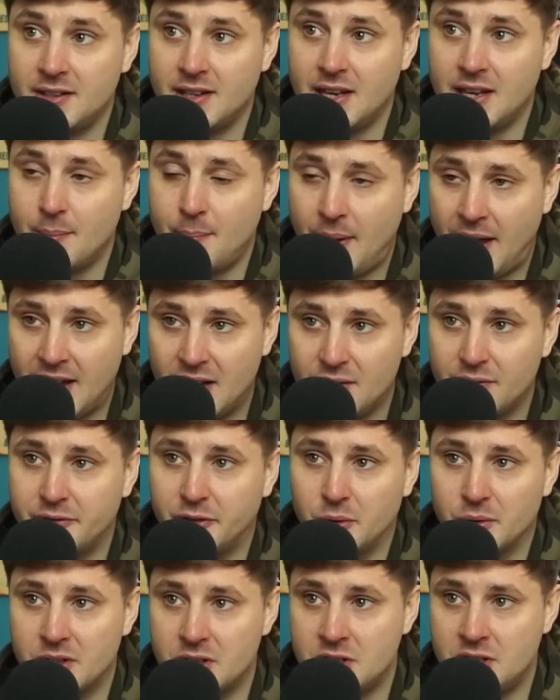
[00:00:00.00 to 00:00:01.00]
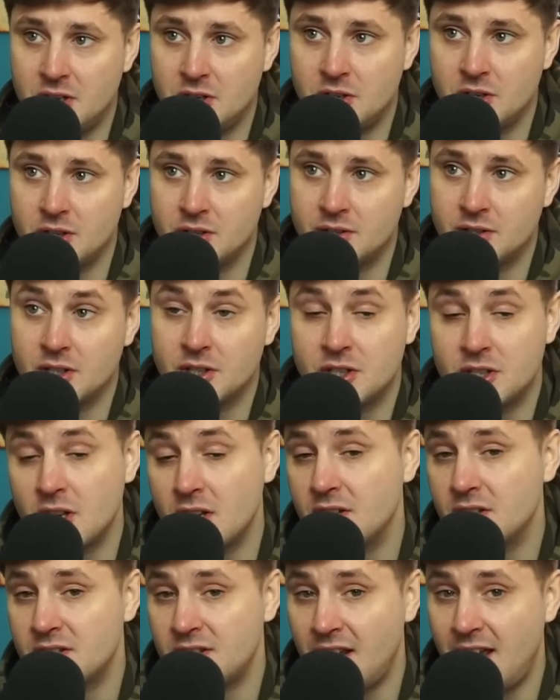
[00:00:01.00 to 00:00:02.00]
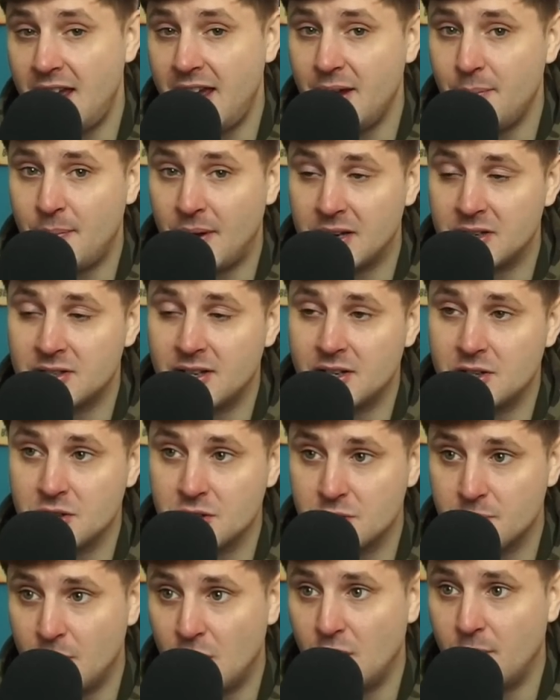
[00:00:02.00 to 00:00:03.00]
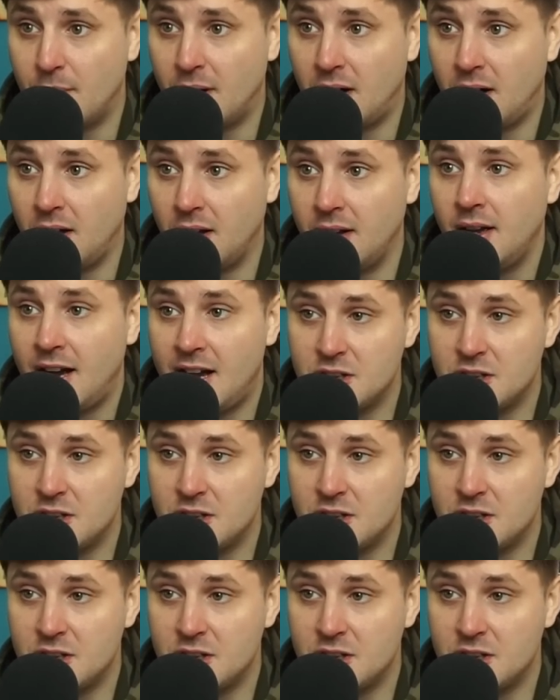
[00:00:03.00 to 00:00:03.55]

the painful decision to sunset Apex Legends Mobile.